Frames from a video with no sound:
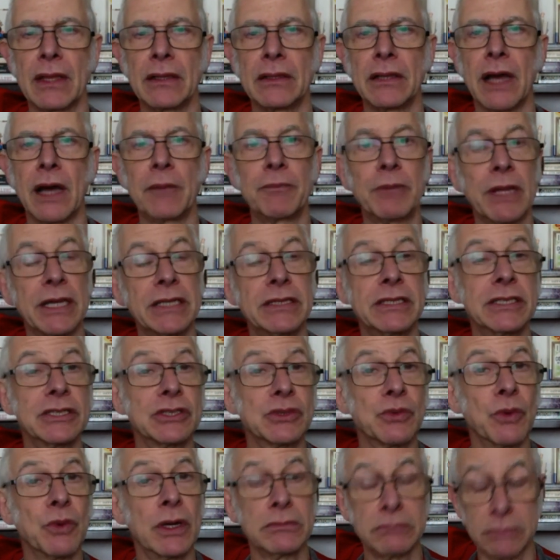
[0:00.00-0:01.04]
I played this
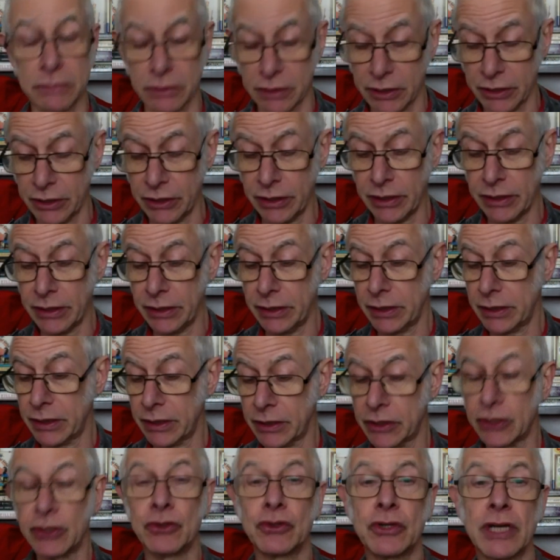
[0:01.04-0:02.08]
one,
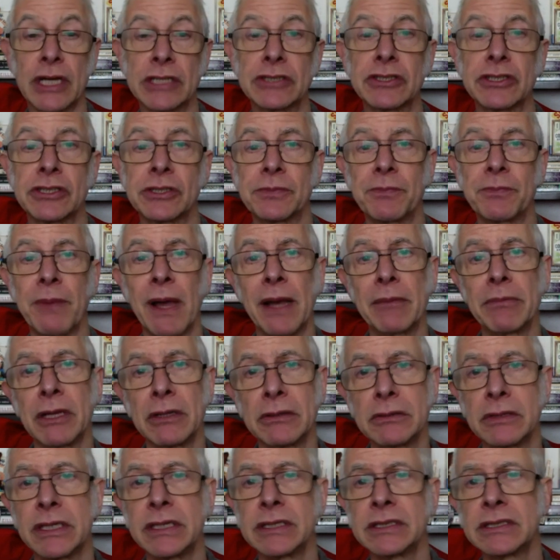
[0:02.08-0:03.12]
the Augustus Pablo,
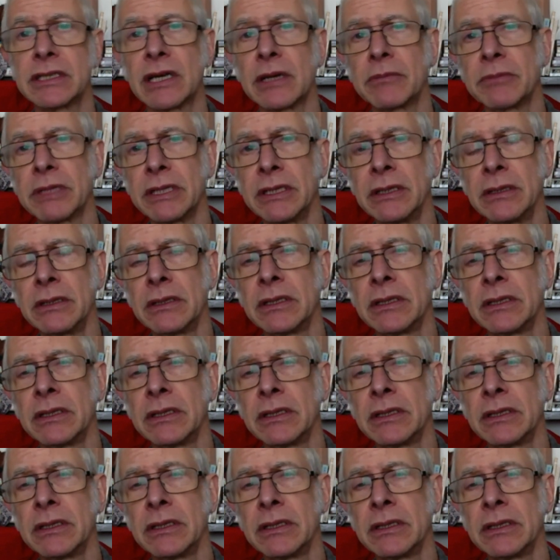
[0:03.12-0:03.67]
King Tubby